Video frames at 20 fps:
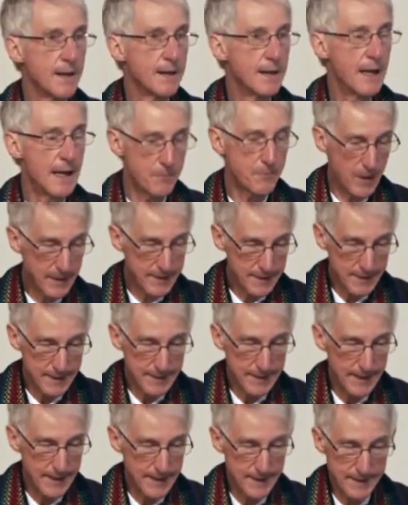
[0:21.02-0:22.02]
I
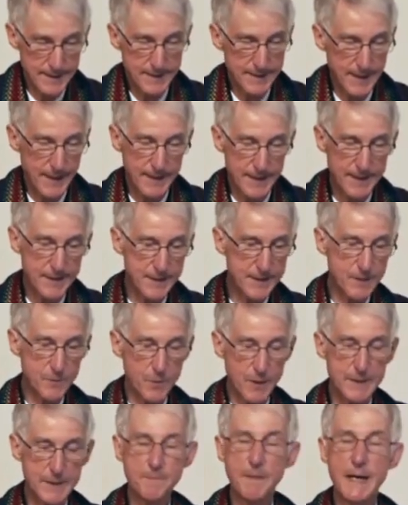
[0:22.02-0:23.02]
recognize that it is
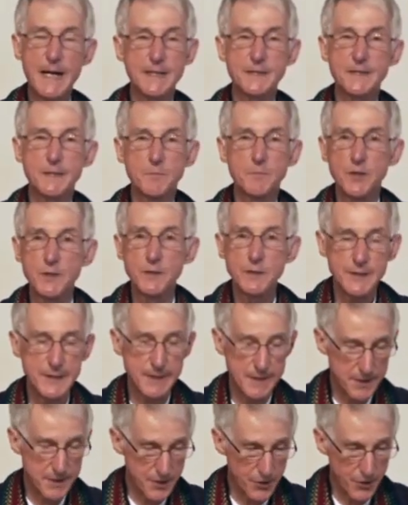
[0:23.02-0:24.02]
quite possible
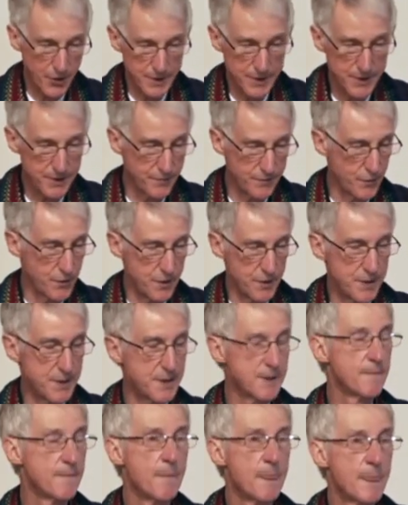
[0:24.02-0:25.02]
his choice of
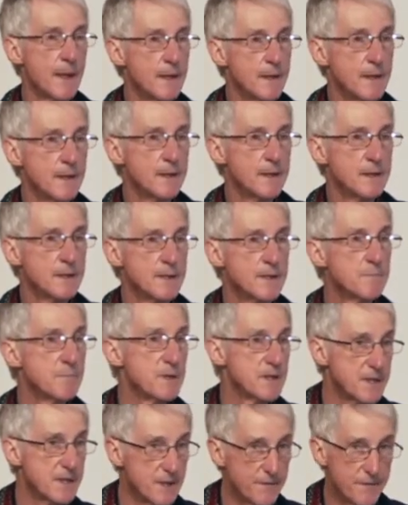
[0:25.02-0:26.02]
words,
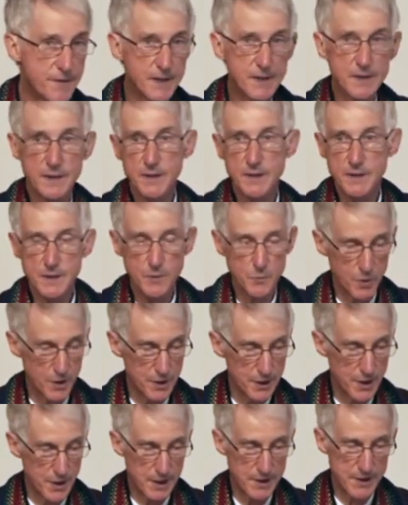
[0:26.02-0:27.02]
specifically the
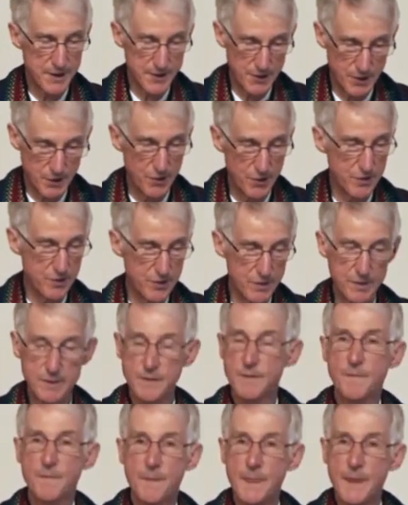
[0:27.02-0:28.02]
word soul,
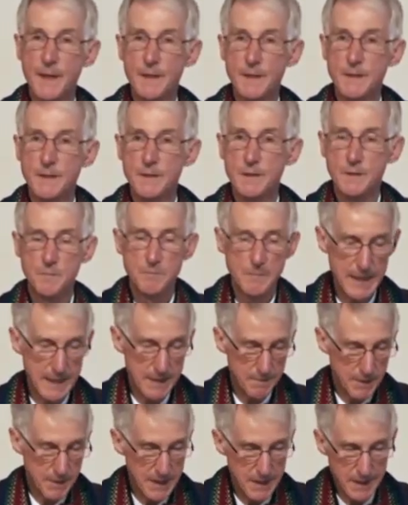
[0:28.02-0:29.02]
may
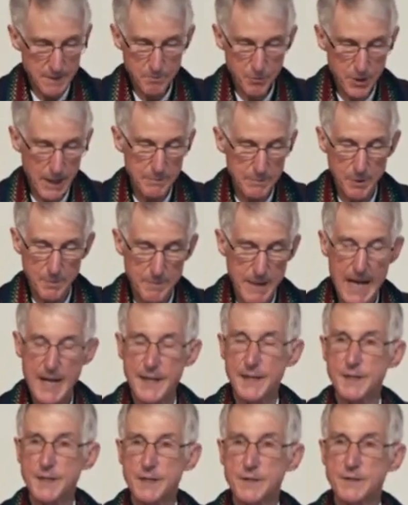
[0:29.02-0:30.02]
be
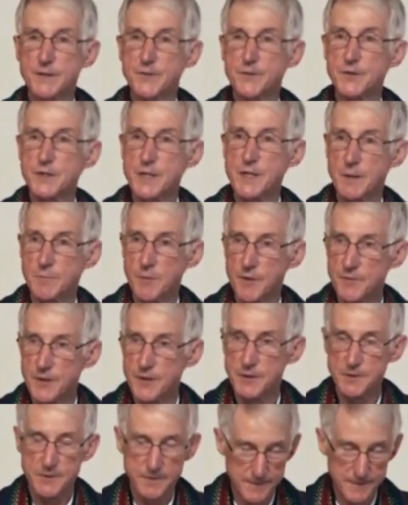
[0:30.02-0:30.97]
problematic for some of you.